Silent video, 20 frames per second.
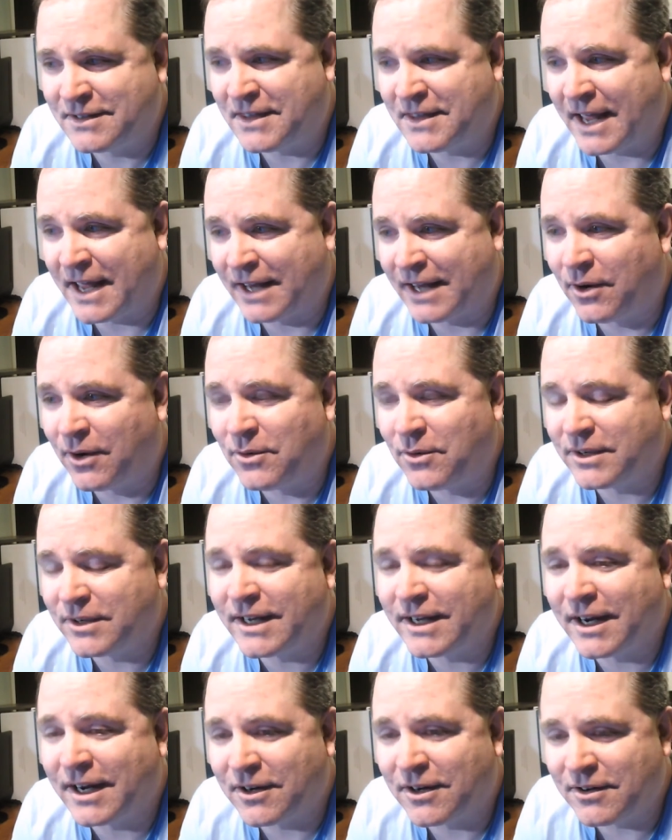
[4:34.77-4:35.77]
They don't
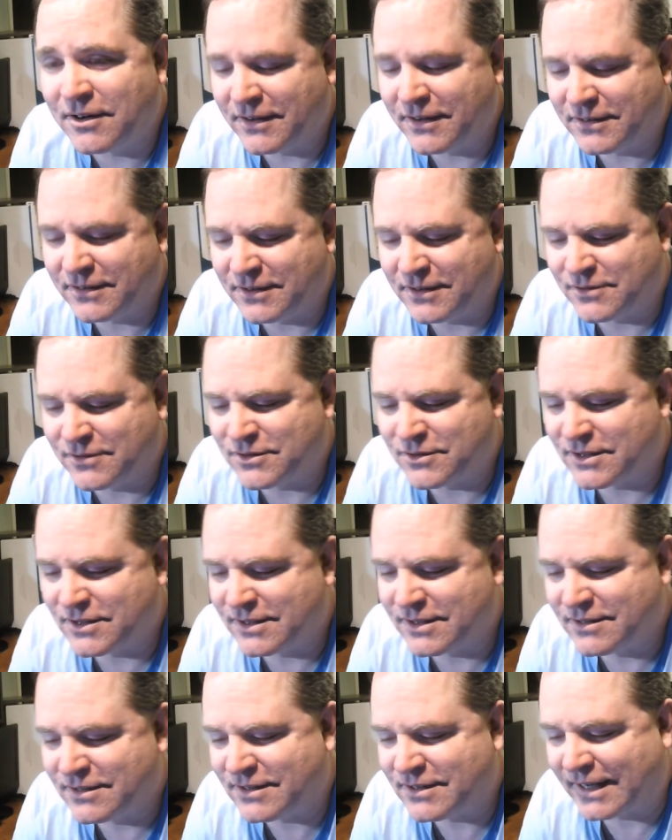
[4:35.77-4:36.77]
care that there's
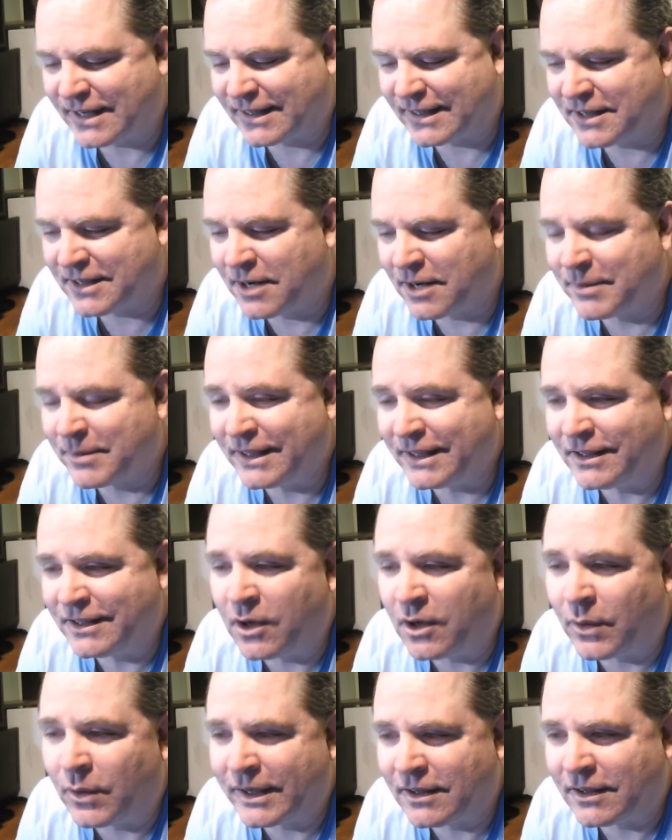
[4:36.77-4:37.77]
a second coming
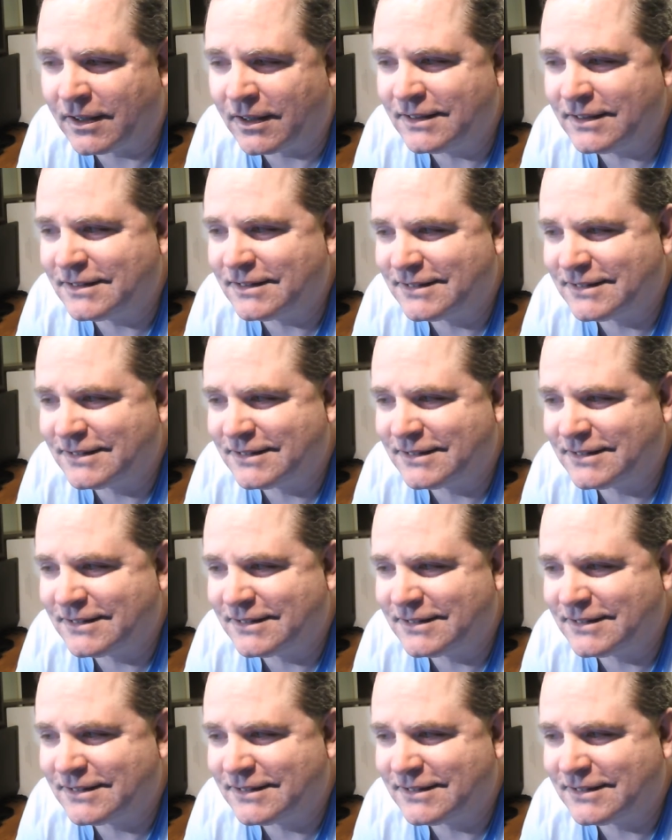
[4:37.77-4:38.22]
going on.